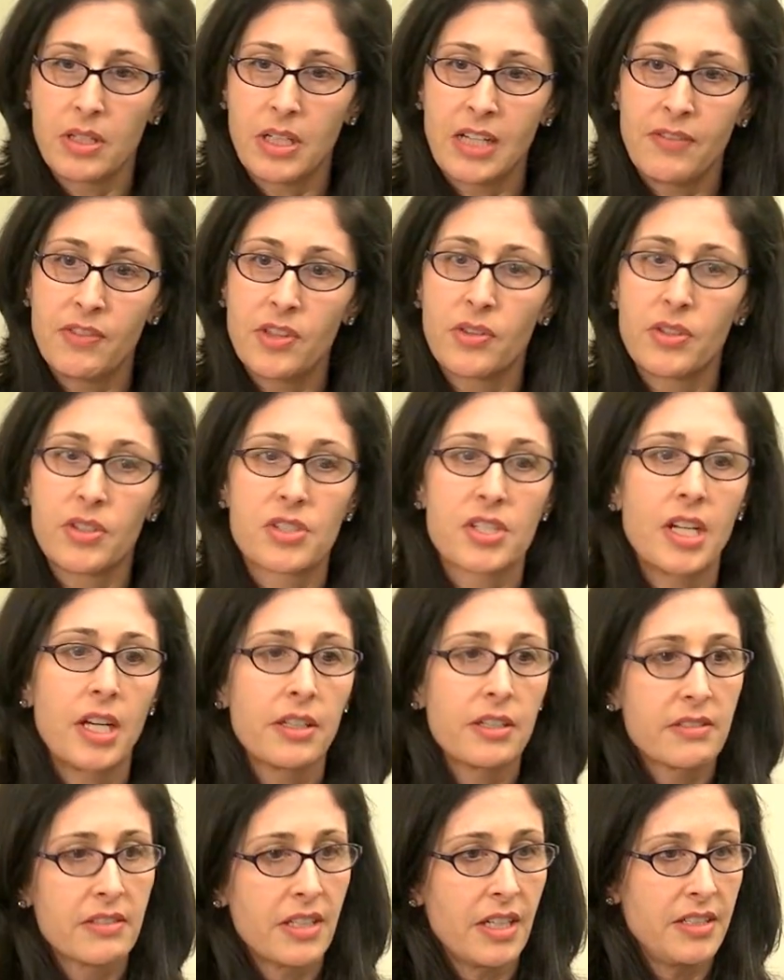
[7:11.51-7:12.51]
Even though the
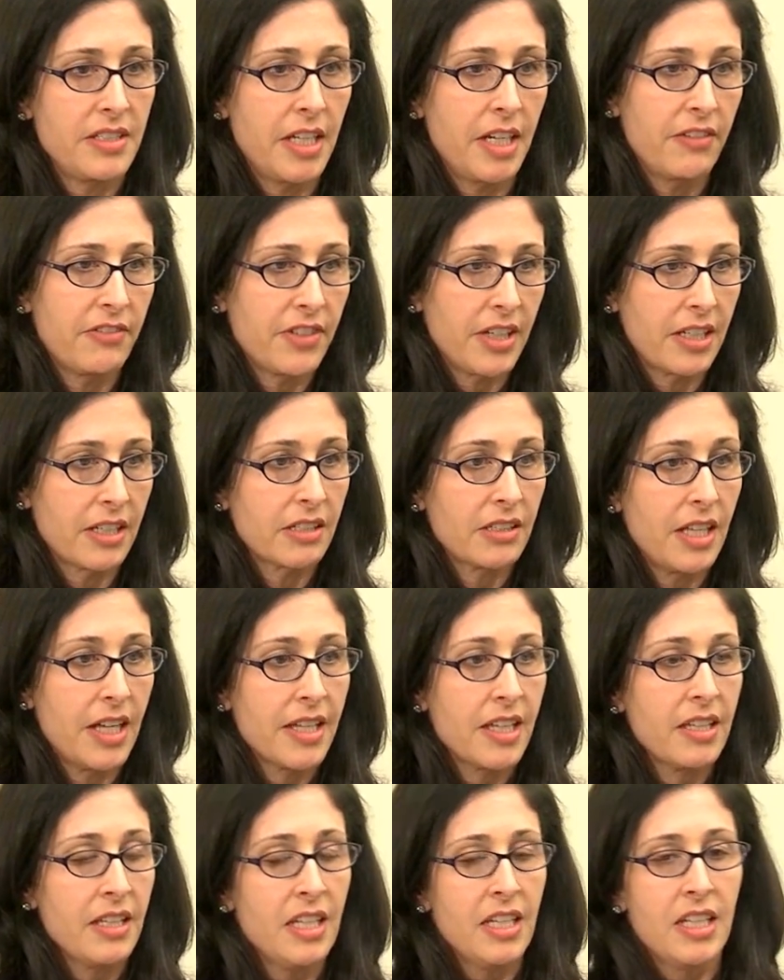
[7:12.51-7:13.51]
child is the identified
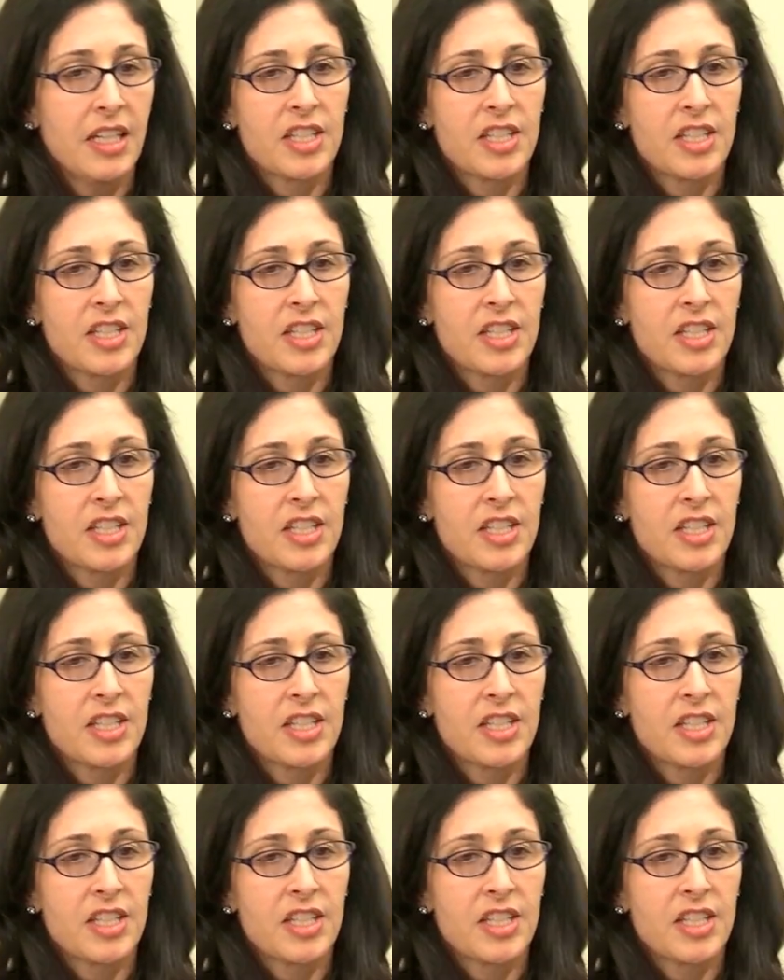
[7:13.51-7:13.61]
client,